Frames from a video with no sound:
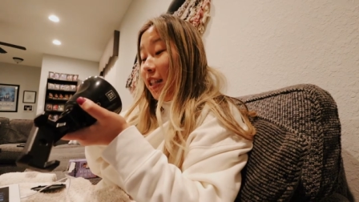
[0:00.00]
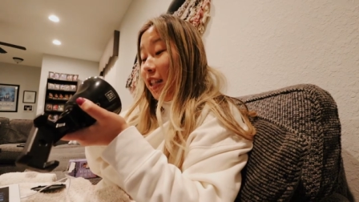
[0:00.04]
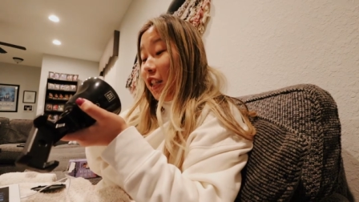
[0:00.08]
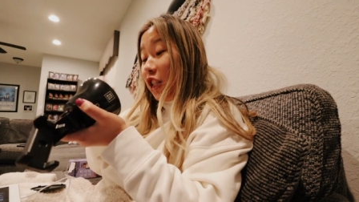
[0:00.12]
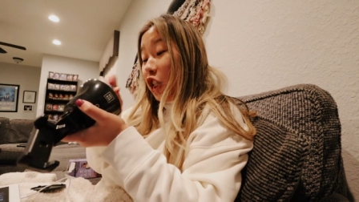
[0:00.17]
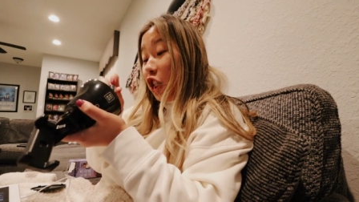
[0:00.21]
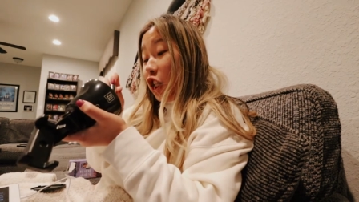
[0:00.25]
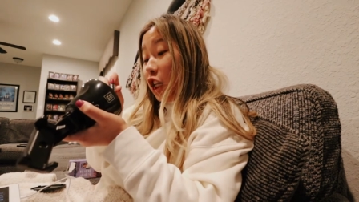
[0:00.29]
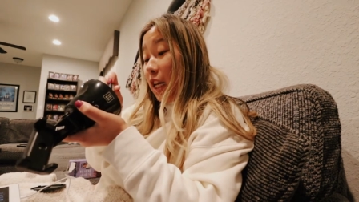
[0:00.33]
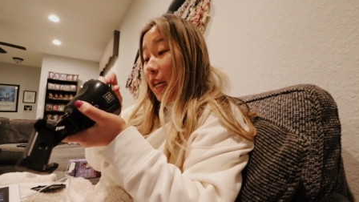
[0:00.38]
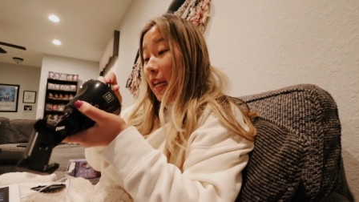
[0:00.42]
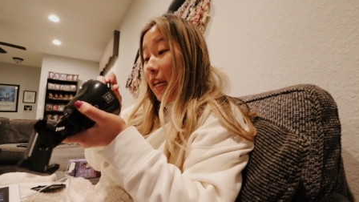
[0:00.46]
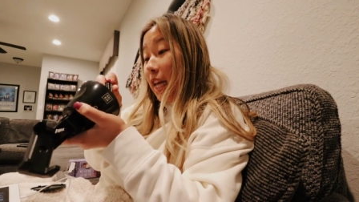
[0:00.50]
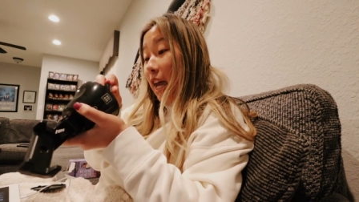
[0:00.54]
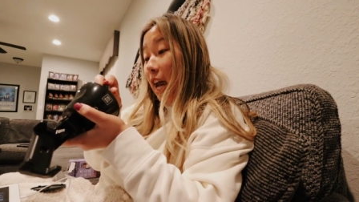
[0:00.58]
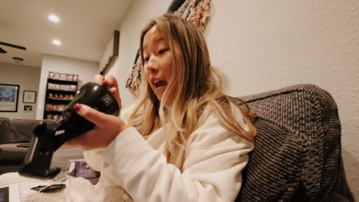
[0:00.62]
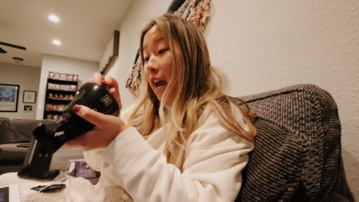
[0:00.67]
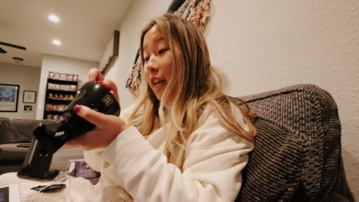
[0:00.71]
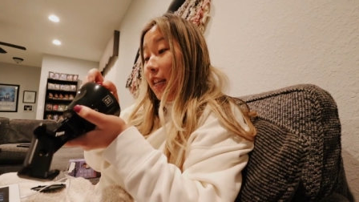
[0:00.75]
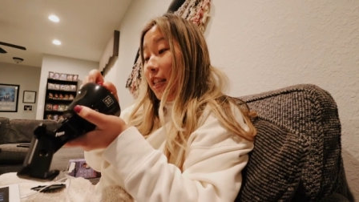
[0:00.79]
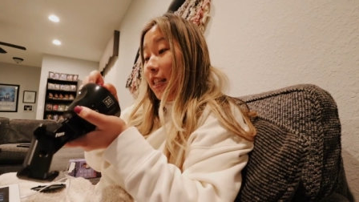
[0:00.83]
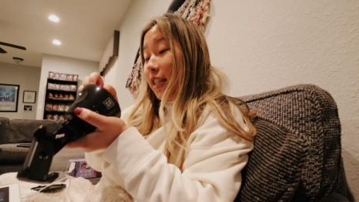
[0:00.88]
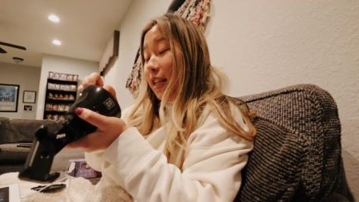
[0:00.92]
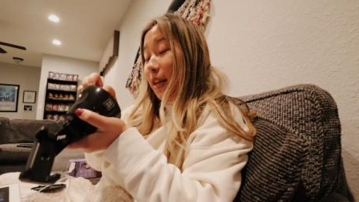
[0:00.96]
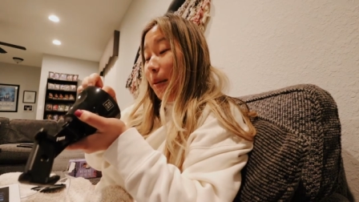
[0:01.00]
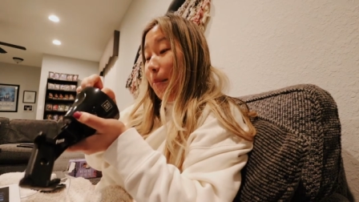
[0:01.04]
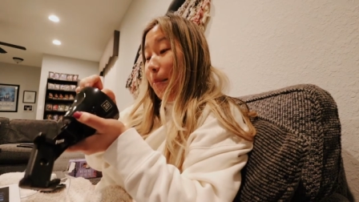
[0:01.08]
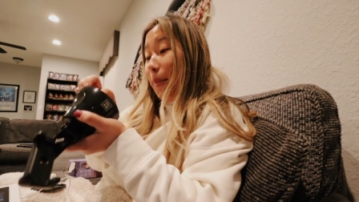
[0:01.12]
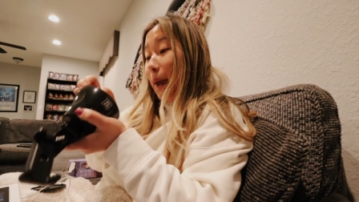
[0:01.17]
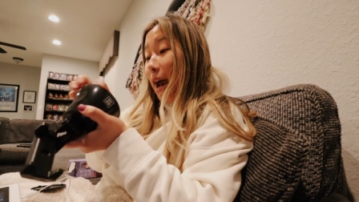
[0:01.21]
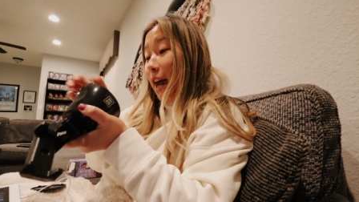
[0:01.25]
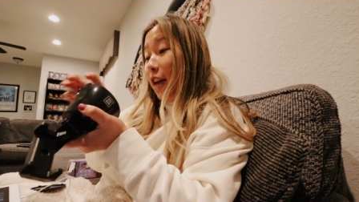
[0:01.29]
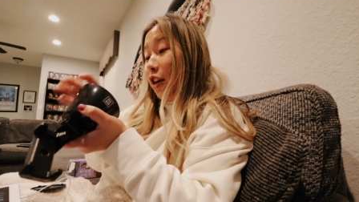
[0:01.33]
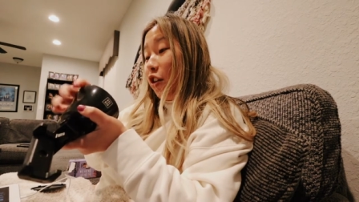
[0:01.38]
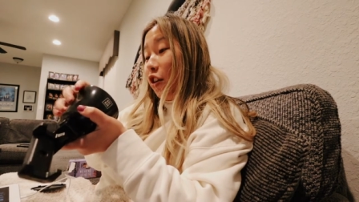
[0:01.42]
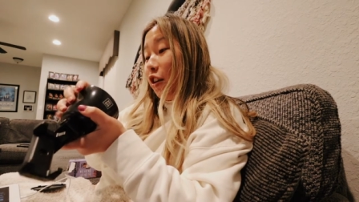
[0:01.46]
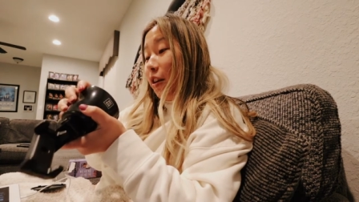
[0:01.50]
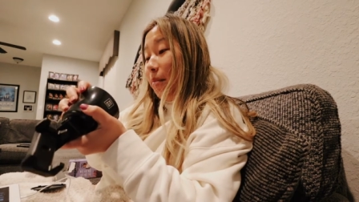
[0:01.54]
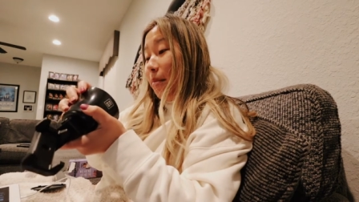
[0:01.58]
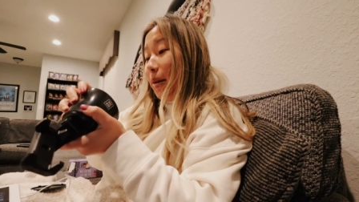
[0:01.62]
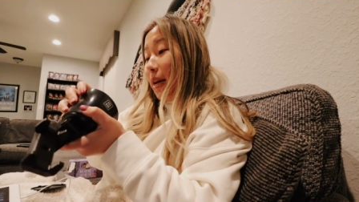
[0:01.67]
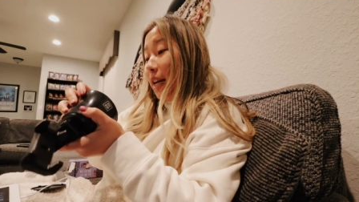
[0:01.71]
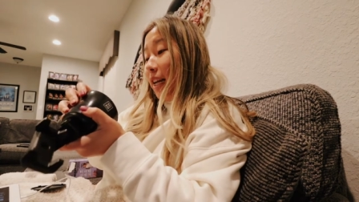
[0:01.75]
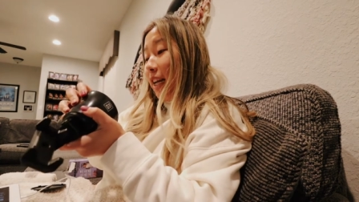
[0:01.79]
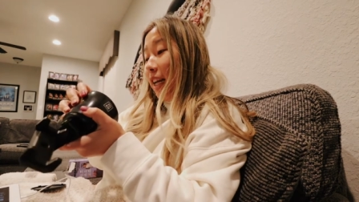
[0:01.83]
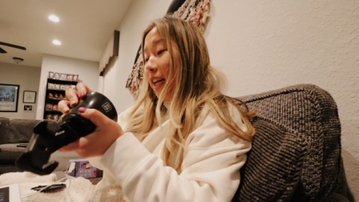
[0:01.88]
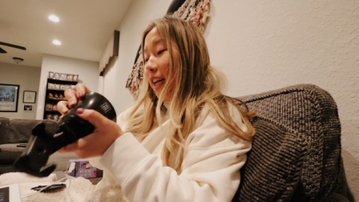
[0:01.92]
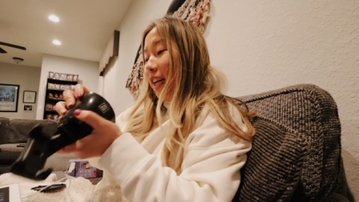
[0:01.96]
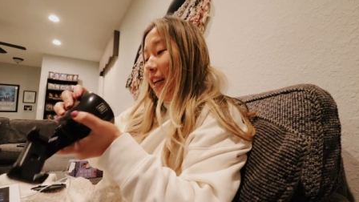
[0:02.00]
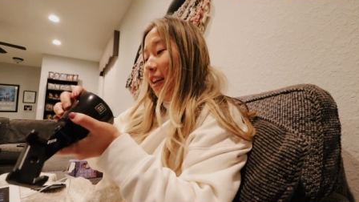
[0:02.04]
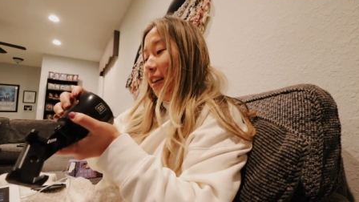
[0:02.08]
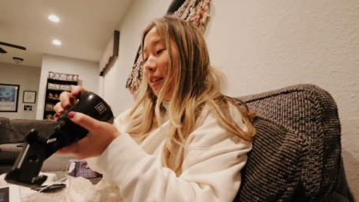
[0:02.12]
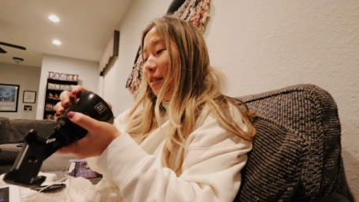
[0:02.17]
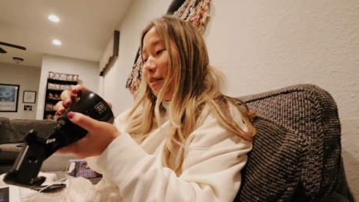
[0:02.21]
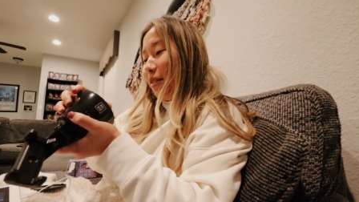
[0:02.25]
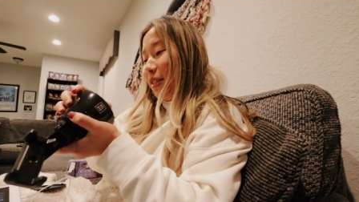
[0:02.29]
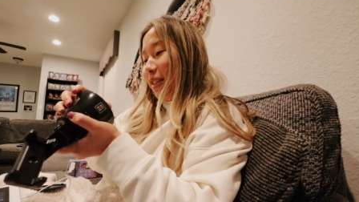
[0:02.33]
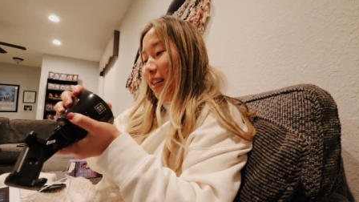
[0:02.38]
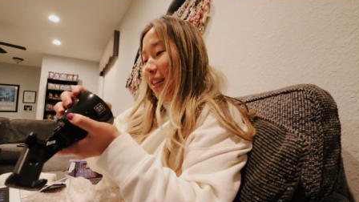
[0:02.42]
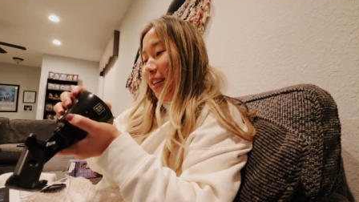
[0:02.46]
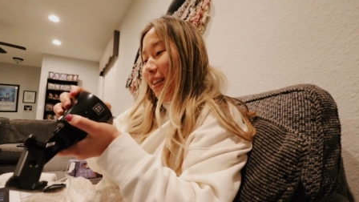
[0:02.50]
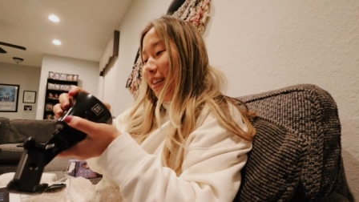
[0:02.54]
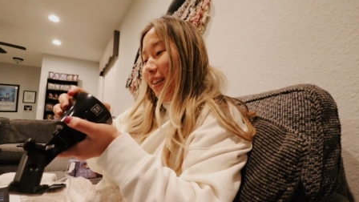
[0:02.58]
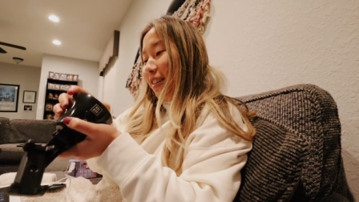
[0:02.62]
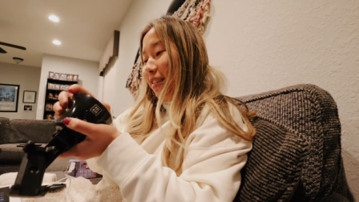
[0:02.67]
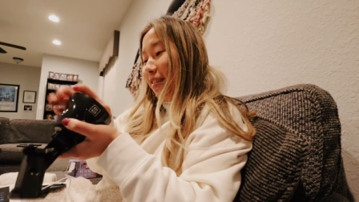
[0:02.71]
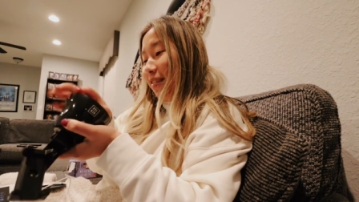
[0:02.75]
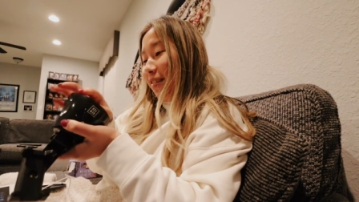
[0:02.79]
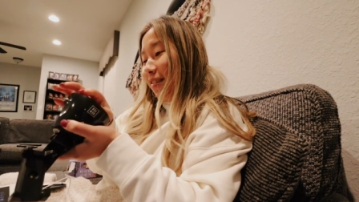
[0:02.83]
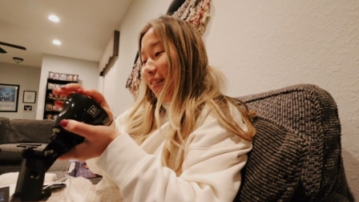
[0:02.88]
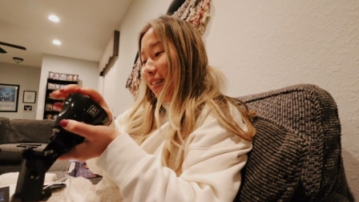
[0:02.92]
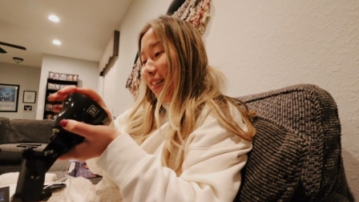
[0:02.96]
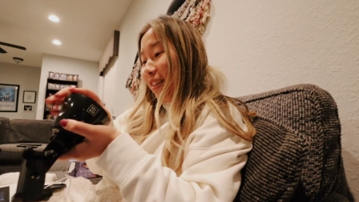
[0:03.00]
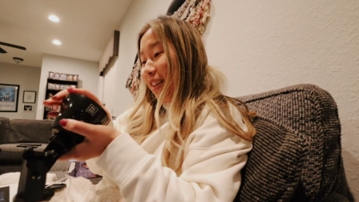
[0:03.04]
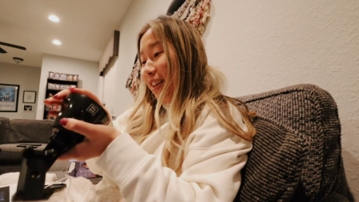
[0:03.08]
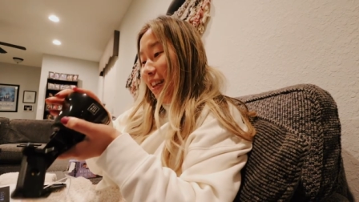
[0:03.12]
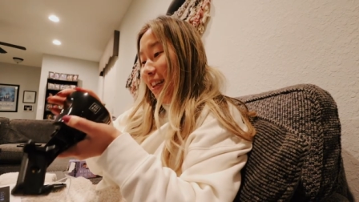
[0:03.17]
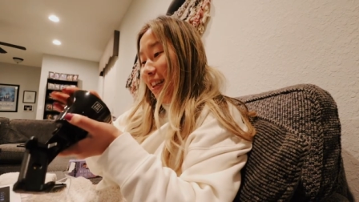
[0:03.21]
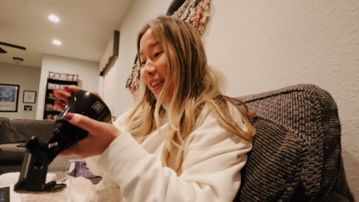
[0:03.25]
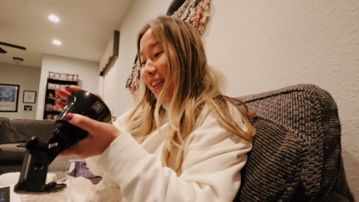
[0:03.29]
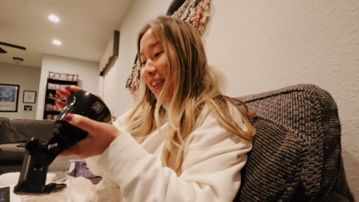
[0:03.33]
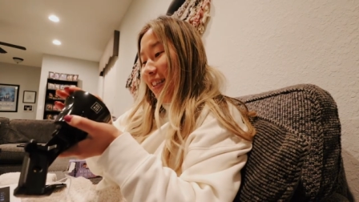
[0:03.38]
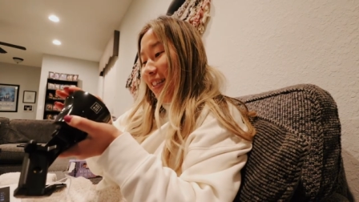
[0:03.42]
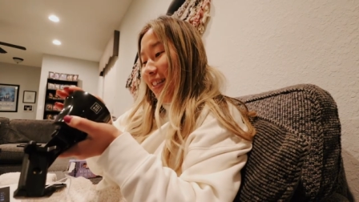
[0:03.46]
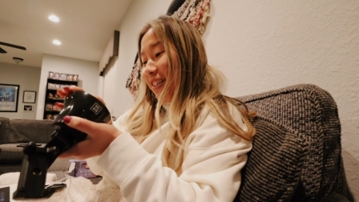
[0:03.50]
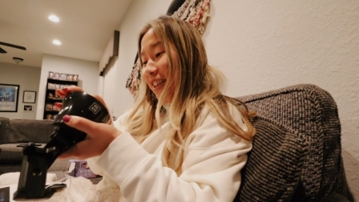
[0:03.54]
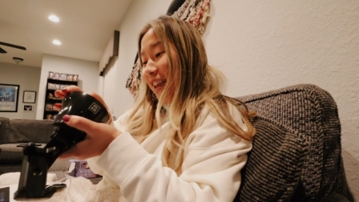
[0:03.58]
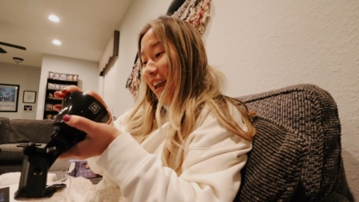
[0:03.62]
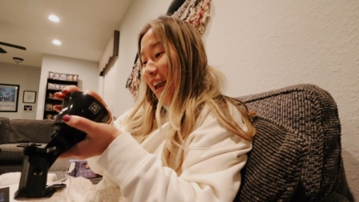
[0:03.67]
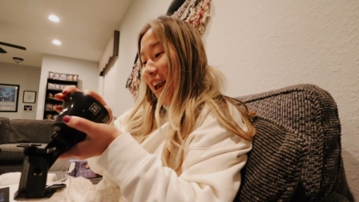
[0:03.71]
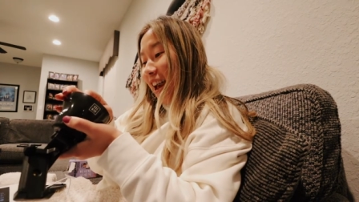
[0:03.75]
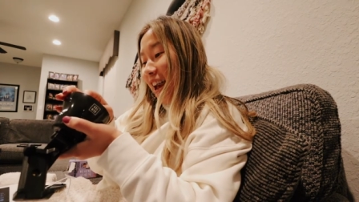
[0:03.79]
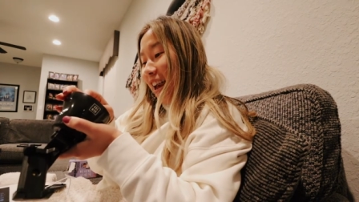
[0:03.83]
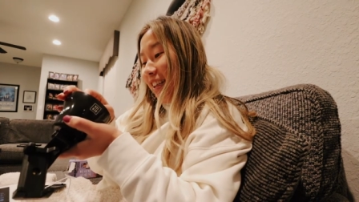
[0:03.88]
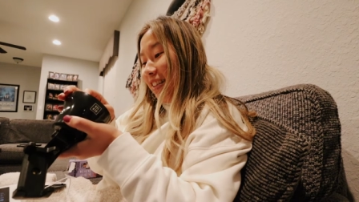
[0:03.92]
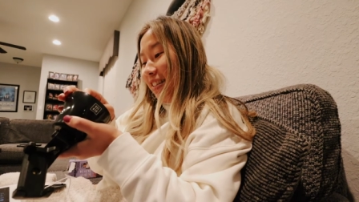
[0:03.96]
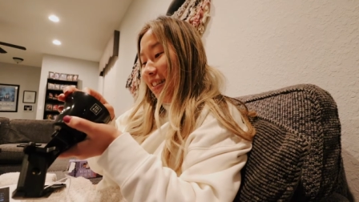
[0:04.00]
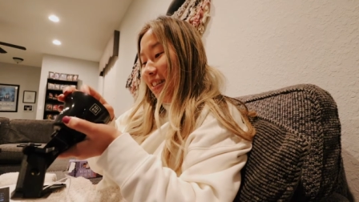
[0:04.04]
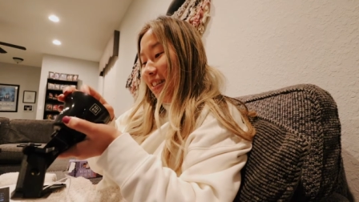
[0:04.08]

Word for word: And she's like, "Yeah, it's in Battery Buddy." And I was like, "What the heck is that?"